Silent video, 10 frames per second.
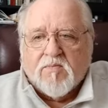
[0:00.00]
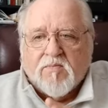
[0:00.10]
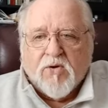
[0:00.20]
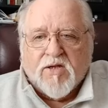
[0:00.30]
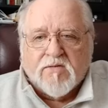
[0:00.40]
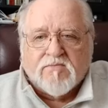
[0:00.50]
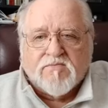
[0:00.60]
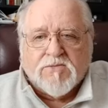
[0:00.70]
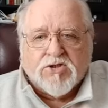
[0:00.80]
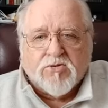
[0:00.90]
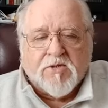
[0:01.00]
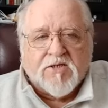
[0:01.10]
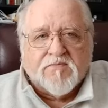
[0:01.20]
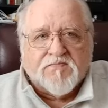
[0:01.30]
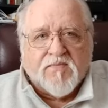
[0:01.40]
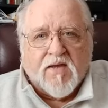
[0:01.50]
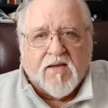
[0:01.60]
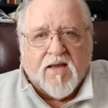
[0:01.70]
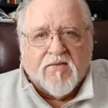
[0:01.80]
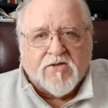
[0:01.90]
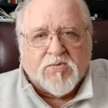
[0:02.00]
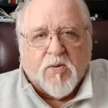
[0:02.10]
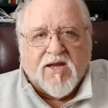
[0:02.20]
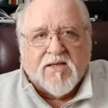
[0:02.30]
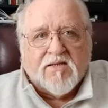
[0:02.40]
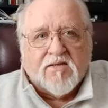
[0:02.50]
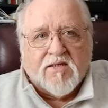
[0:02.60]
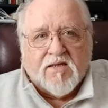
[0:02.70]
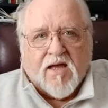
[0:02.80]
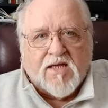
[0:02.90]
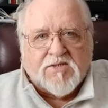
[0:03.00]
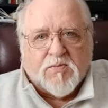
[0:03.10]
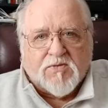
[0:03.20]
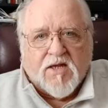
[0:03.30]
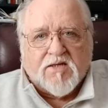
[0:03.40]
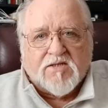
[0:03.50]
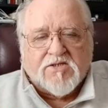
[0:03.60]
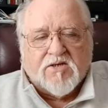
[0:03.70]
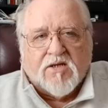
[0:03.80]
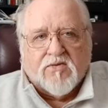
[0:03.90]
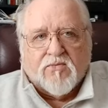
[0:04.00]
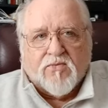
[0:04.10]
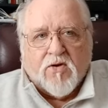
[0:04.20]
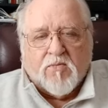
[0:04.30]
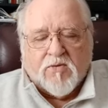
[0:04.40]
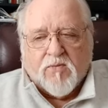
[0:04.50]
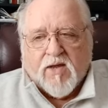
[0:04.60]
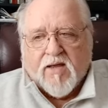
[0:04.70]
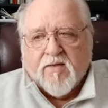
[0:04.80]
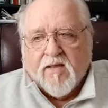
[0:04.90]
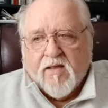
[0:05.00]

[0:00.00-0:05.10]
Britain, Germany, and they're spreading the gospel, not necessarily the Roman way,